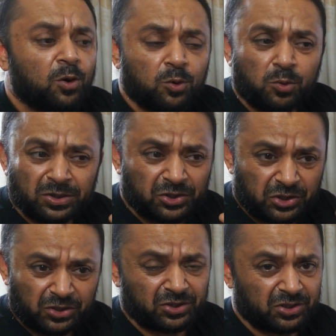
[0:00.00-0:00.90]
or who are
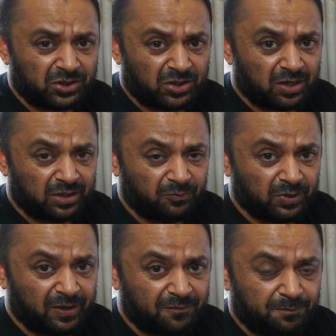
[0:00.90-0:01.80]
just starting
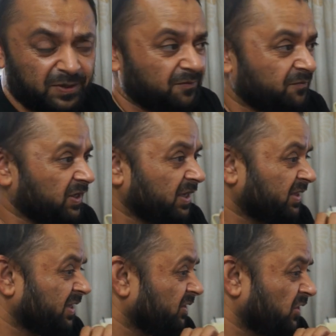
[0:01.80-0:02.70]
with F P V
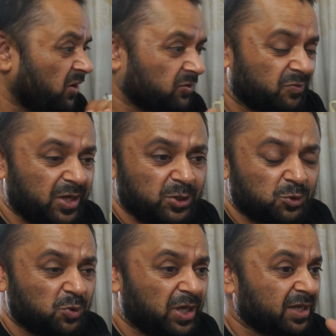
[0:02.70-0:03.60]
and they are not ready
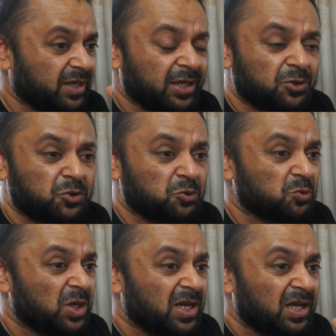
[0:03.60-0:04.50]
to get into